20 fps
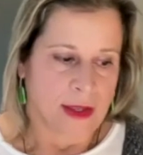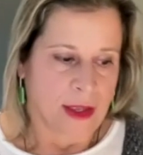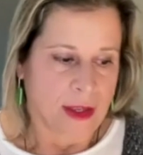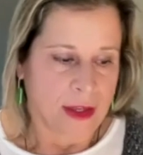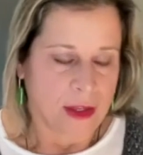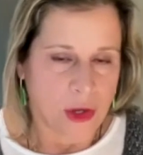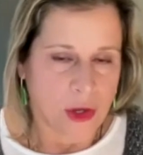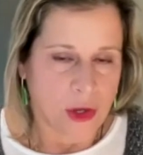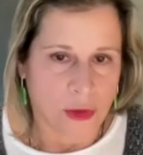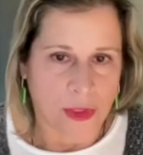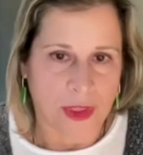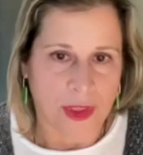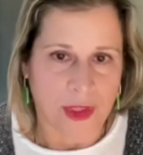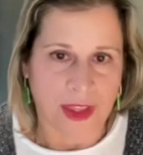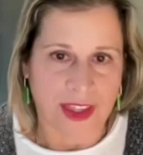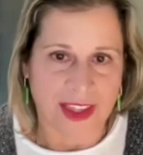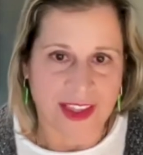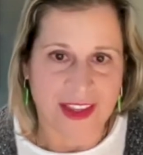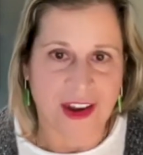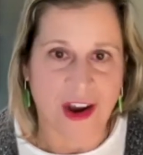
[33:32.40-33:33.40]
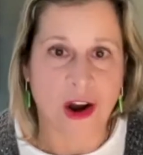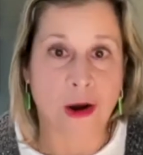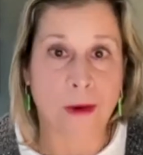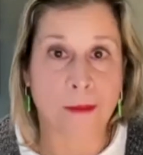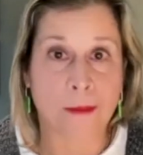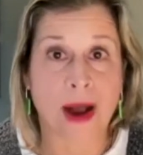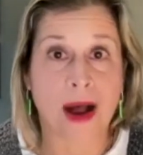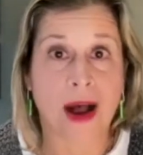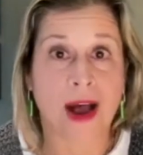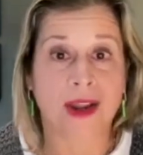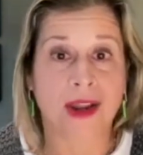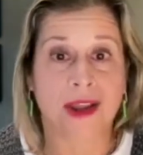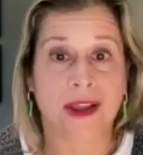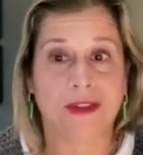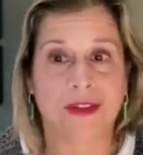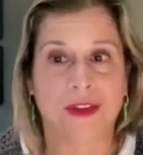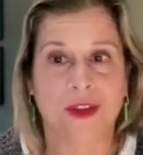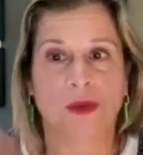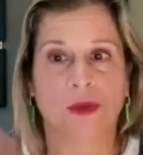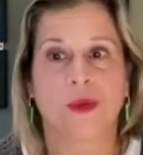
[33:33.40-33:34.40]
you know, the armada,
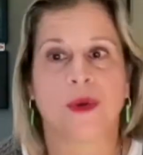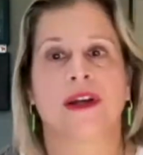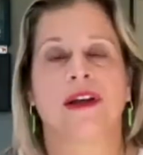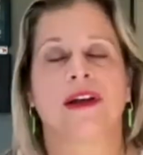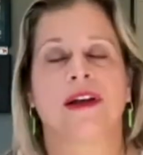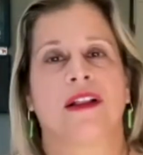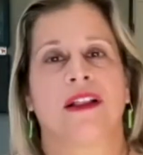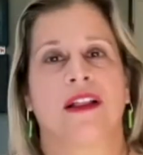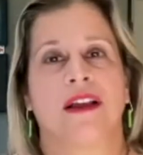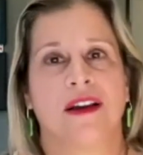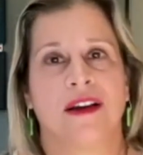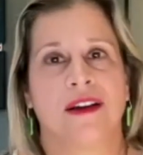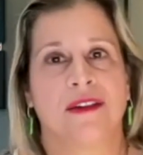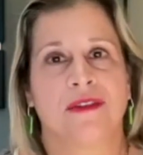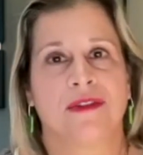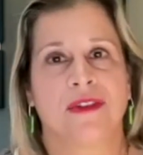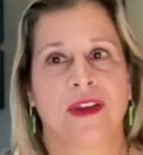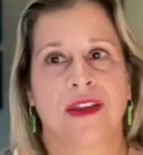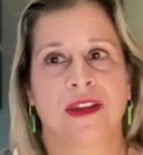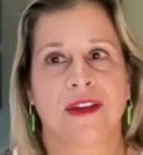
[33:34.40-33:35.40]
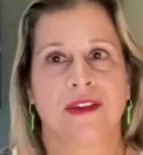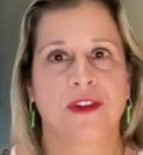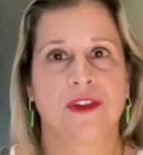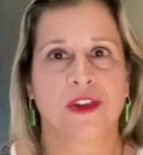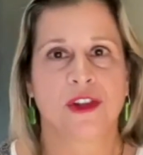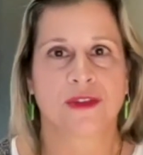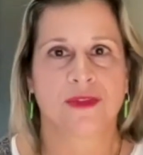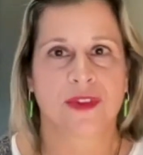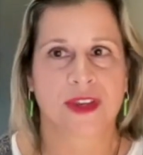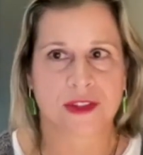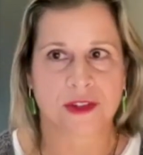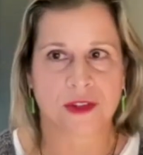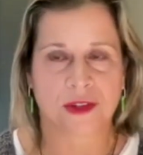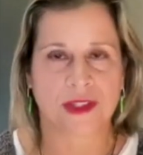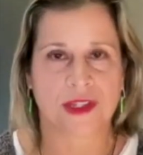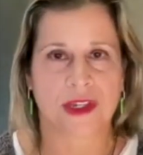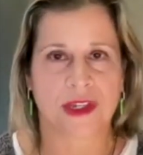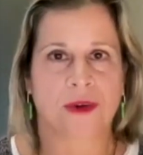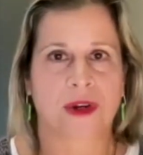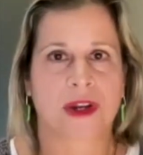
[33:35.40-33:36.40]
if you will, of fishing vessels
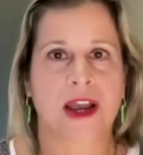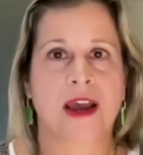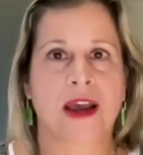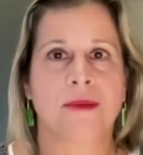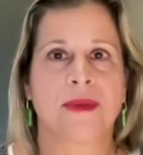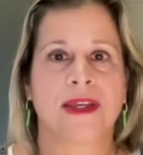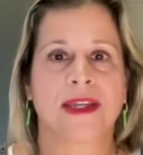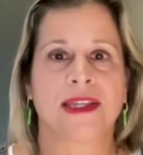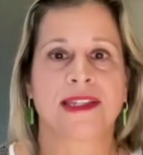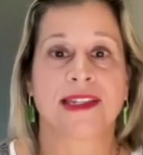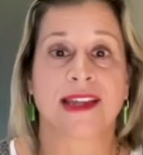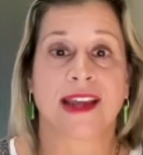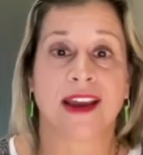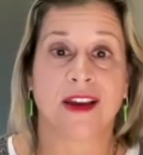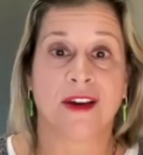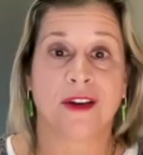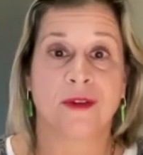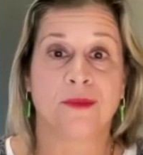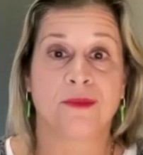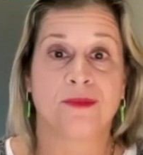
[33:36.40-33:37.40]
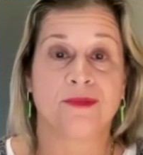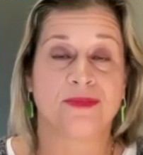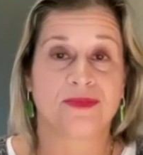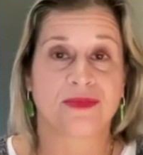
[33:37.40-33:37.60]
that were coming to help